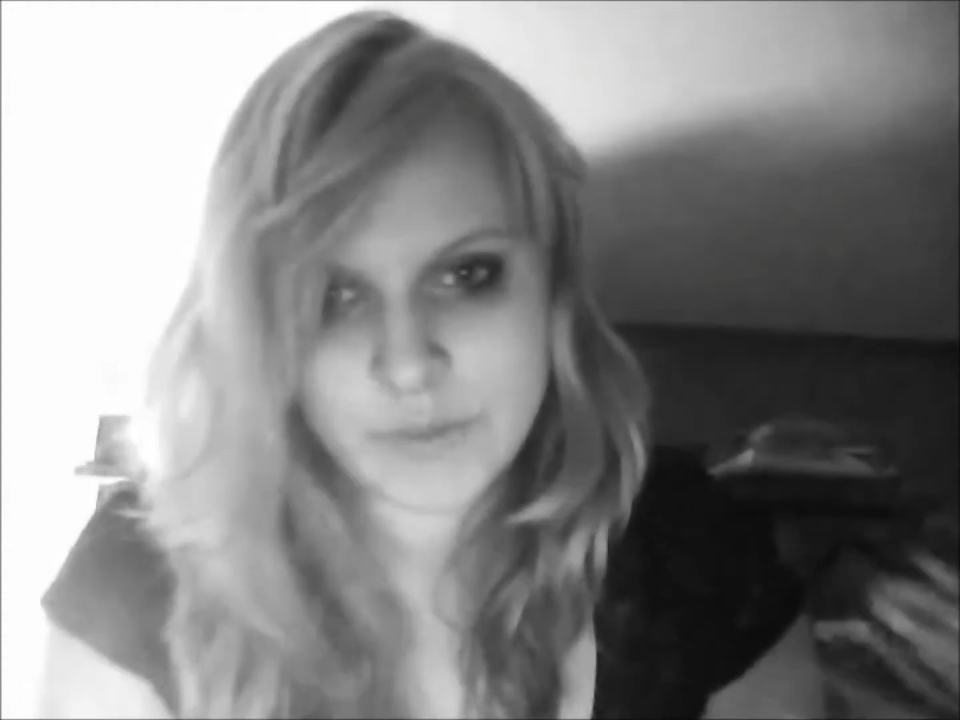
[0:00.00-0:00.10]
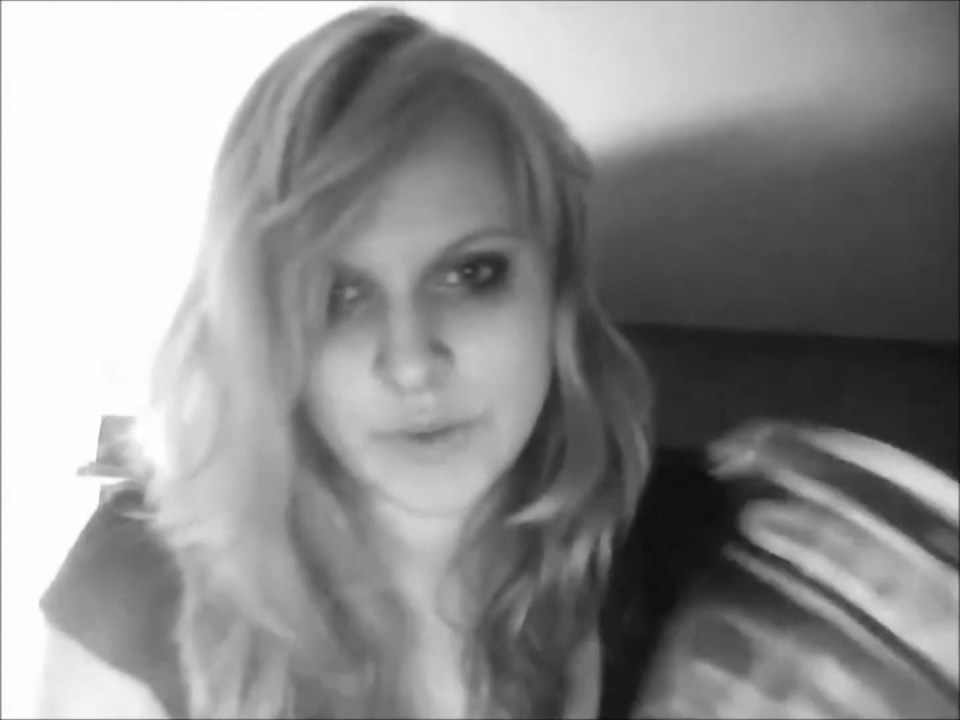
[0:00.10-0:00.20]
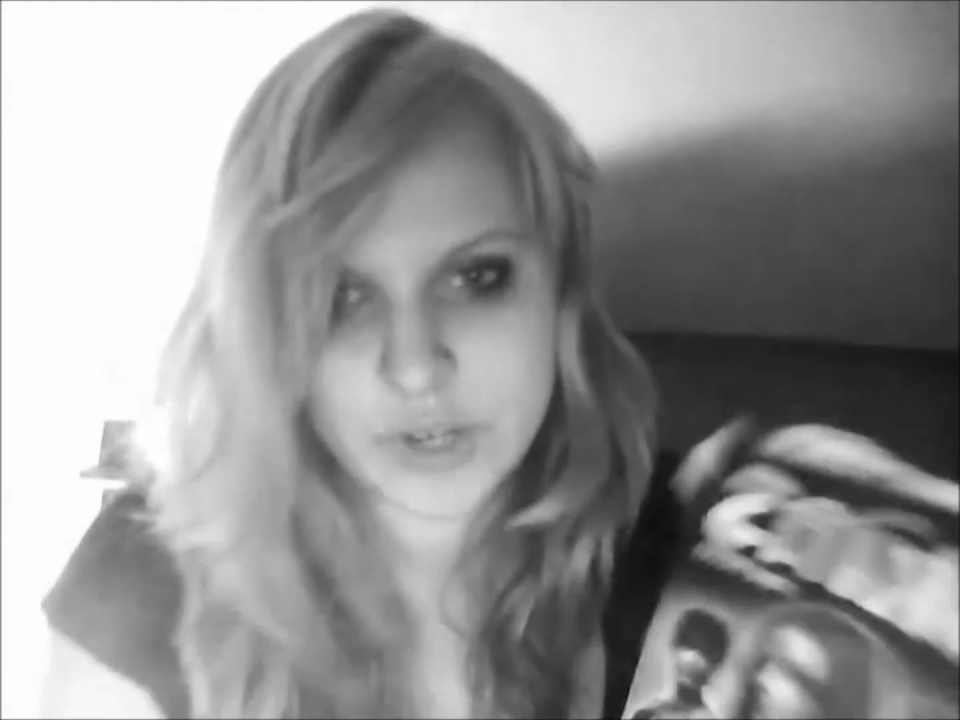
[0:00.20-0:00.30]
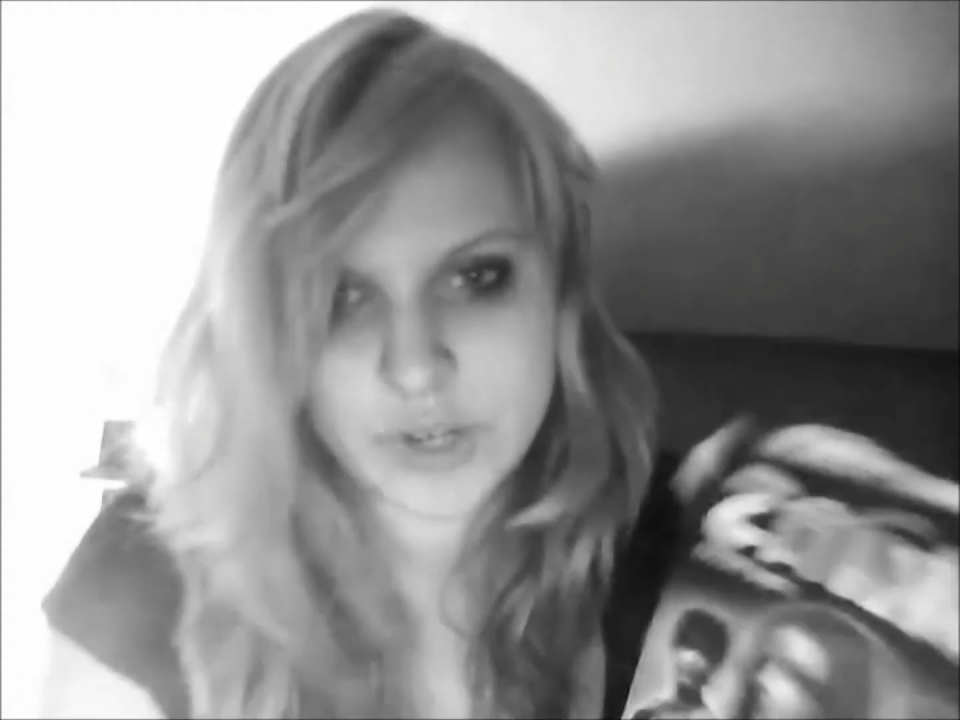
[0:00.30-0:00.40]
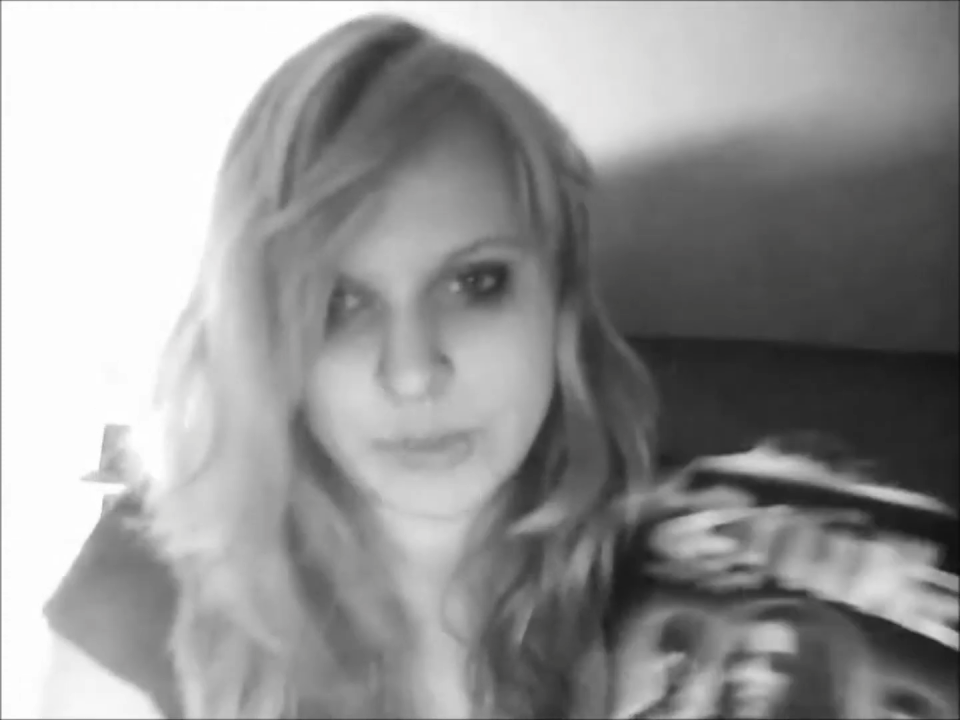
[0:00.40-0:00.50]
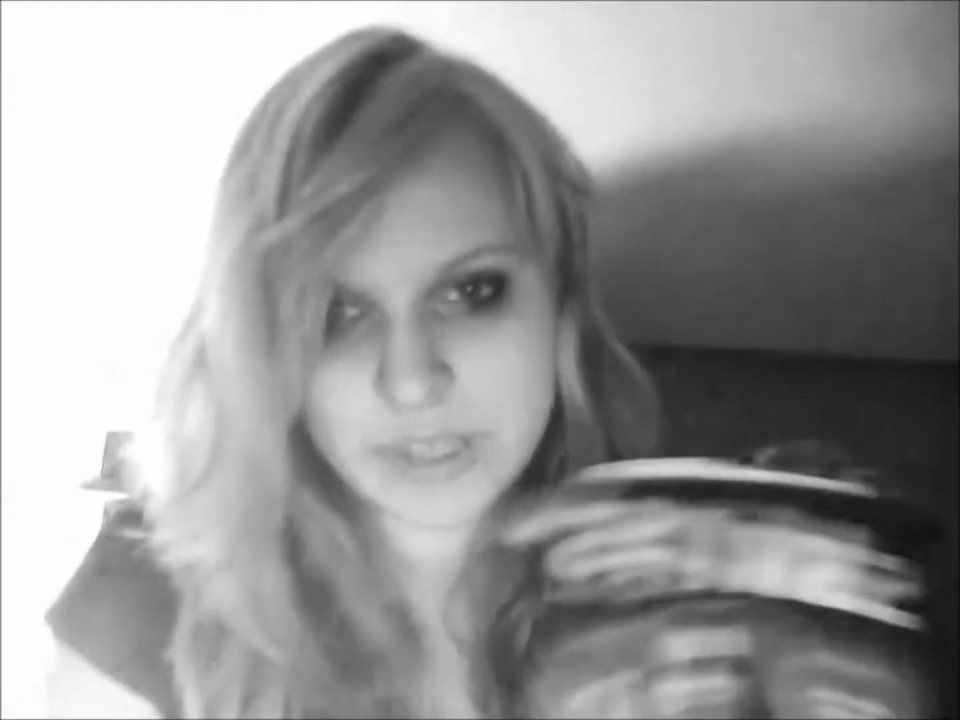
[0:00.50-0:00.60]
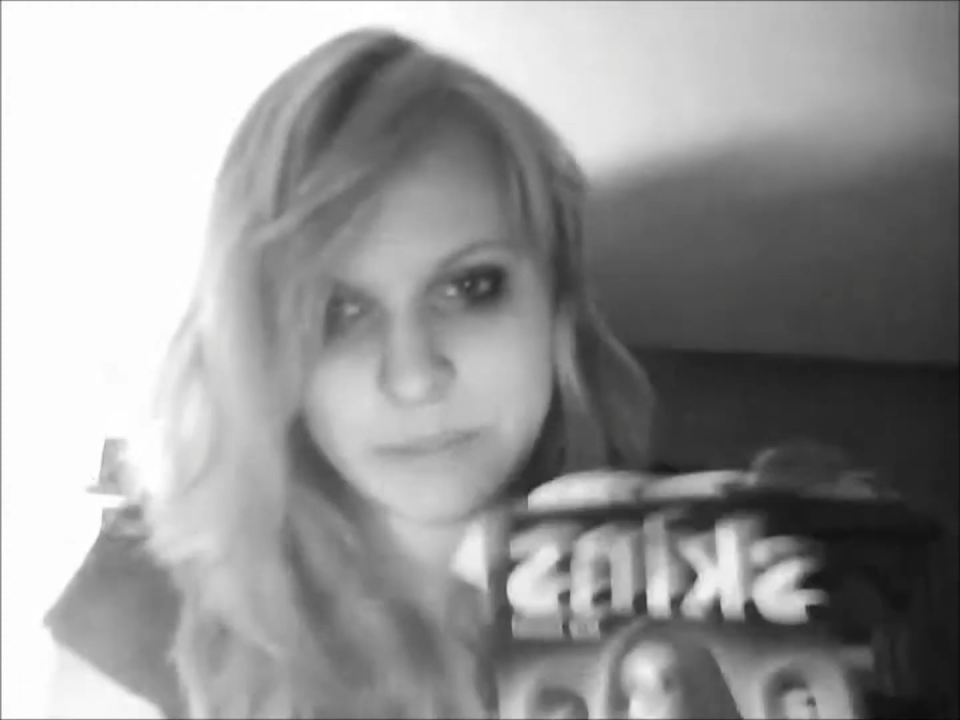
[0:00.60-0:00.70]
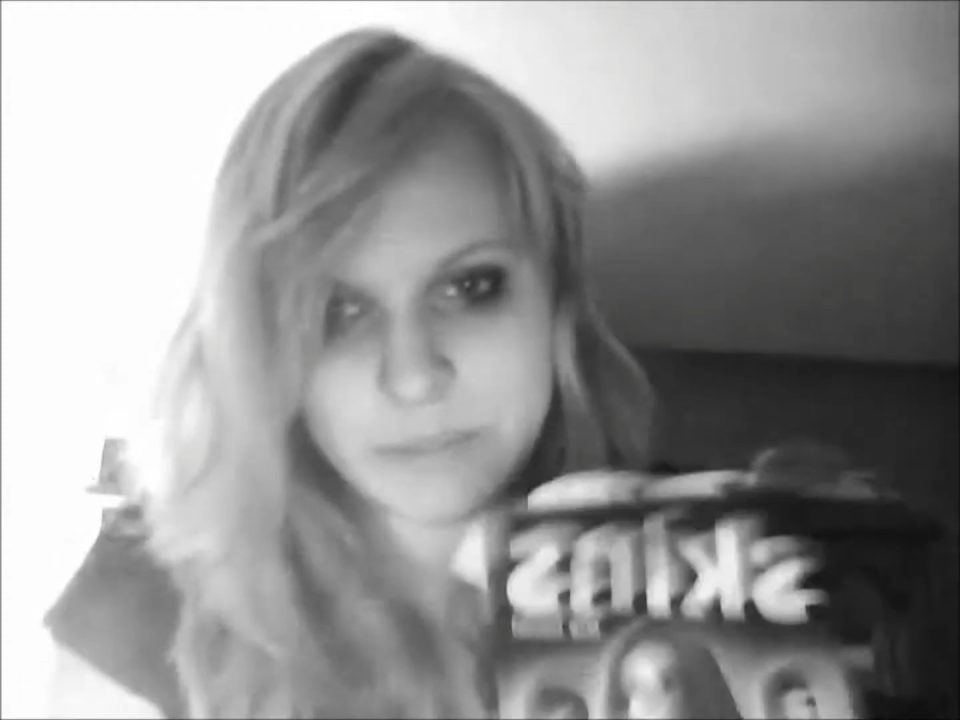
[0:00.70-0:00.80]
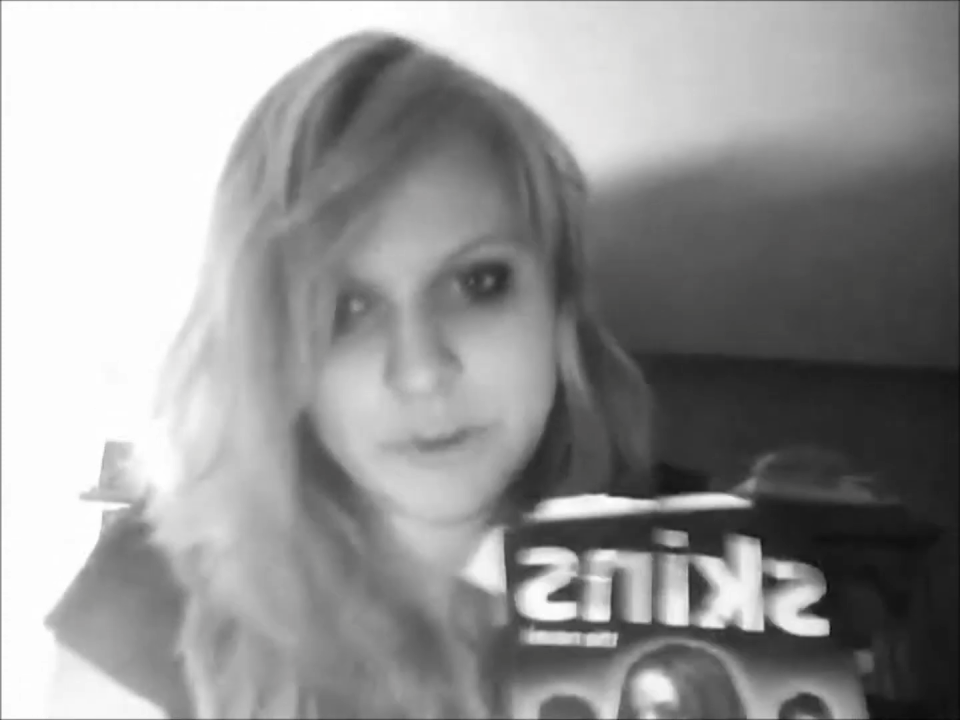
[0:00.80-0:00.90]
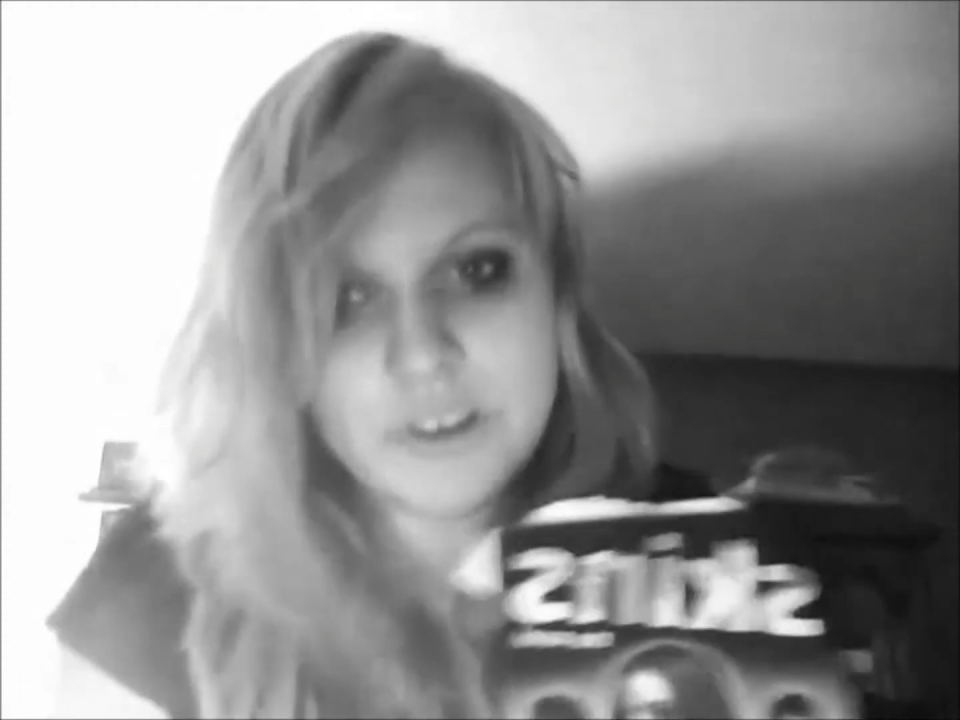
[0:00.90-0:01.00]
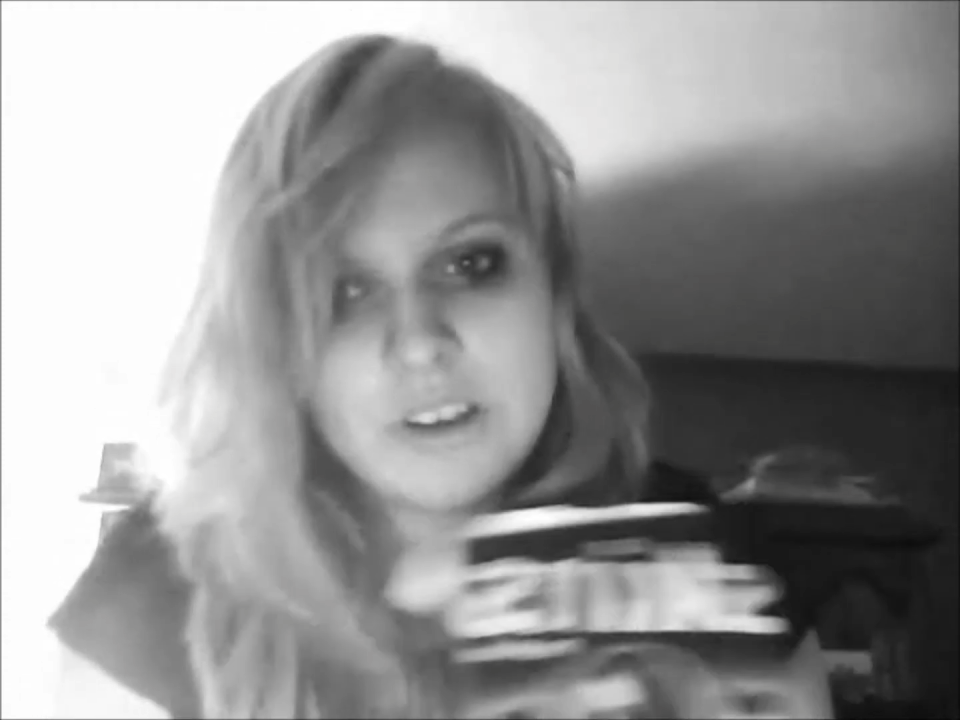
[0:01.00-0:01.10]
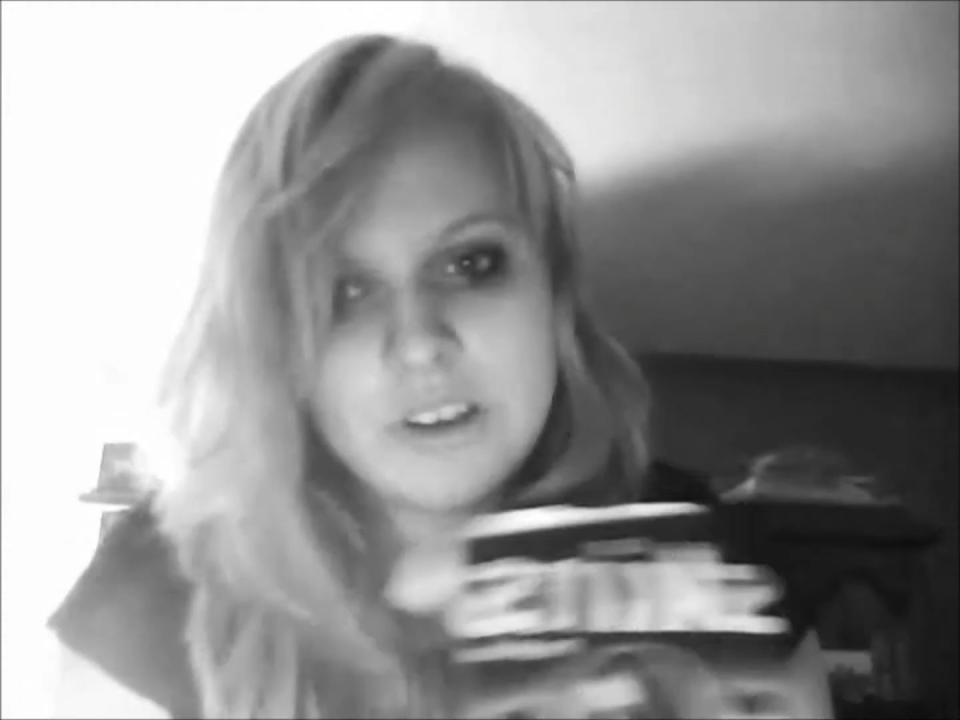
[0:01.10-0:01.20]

you're going to read the book,